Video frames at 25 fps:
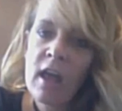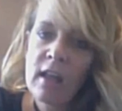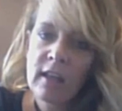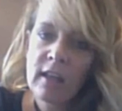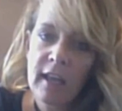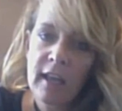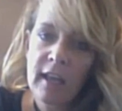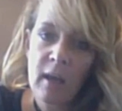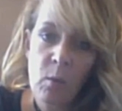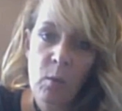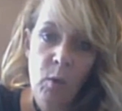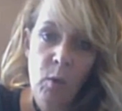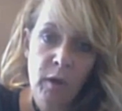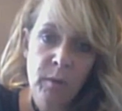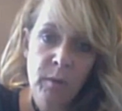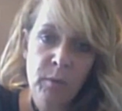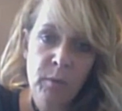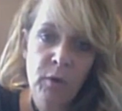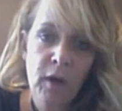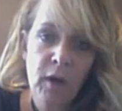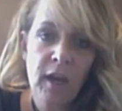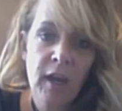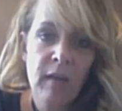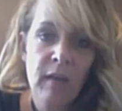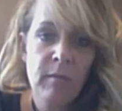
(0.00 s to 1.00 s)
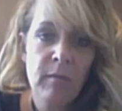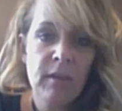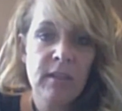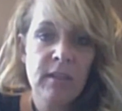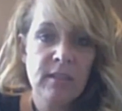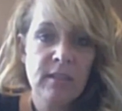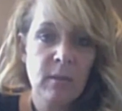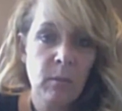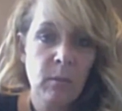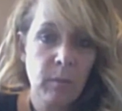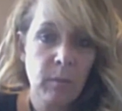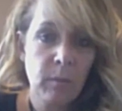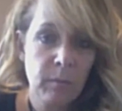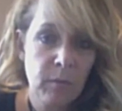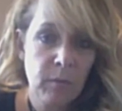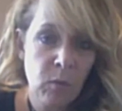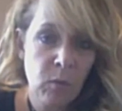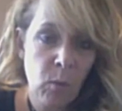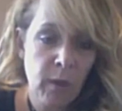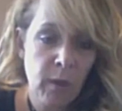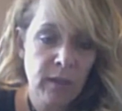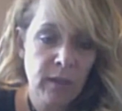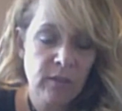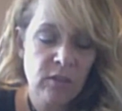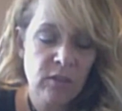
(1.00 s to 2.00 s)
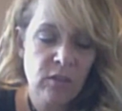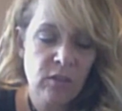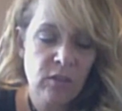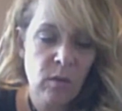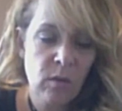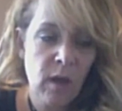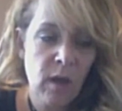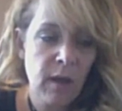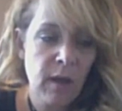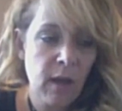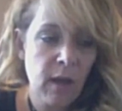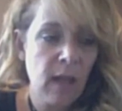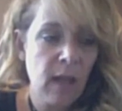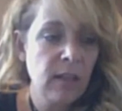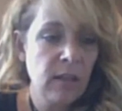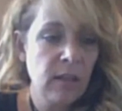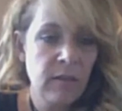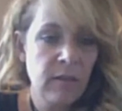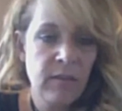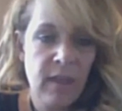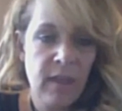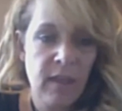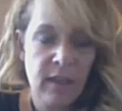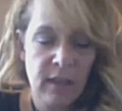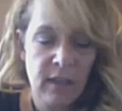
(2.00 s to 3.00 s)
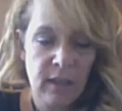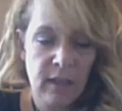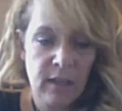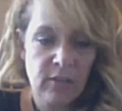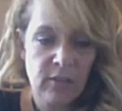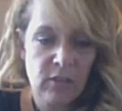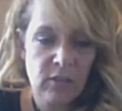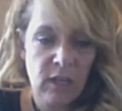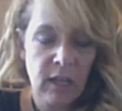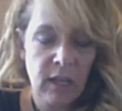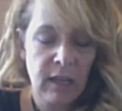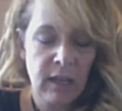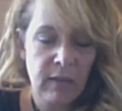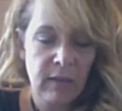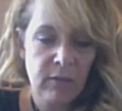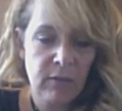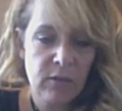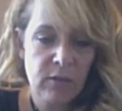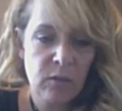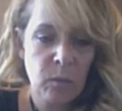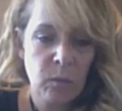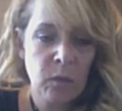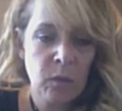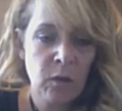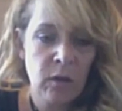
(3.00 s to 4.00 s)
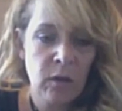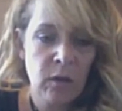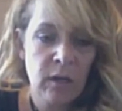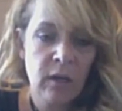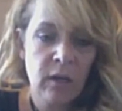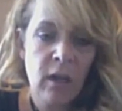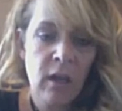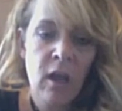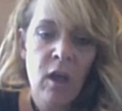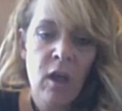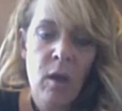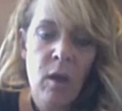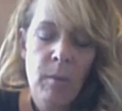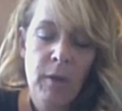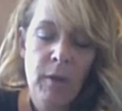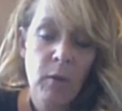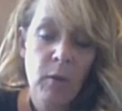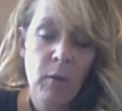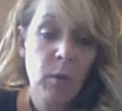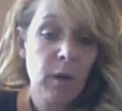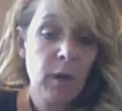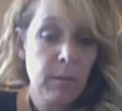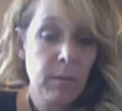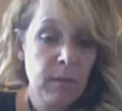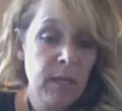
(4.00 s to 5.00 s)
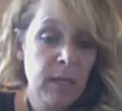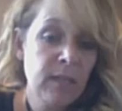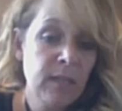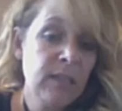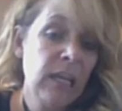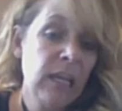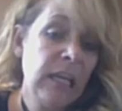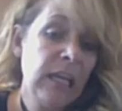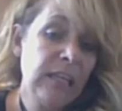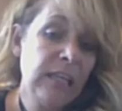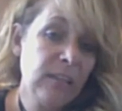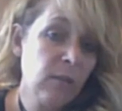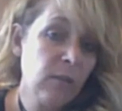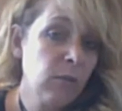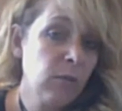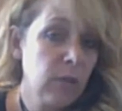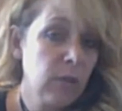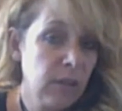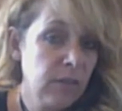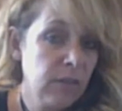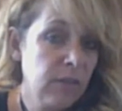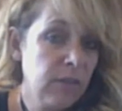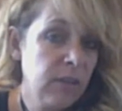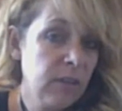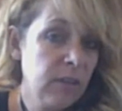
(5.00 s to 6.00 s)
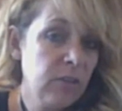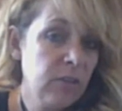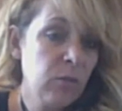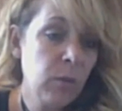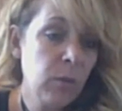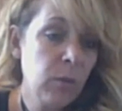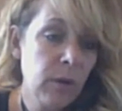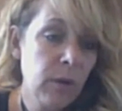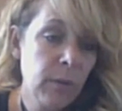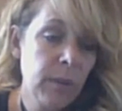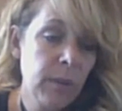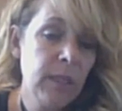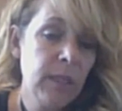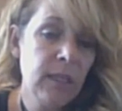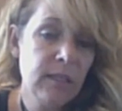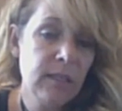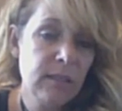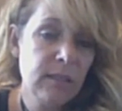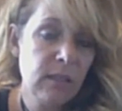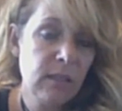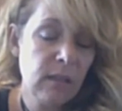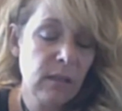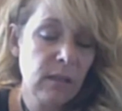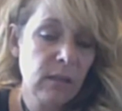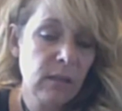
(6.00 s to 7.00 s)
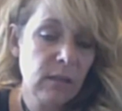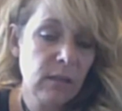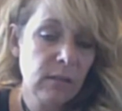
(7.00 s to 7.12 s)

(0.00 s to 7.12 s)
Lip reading: Like, I want to pray because I'm going to, I love that connection I have with spirit, but I want to meditate because I really feel it's where we listen.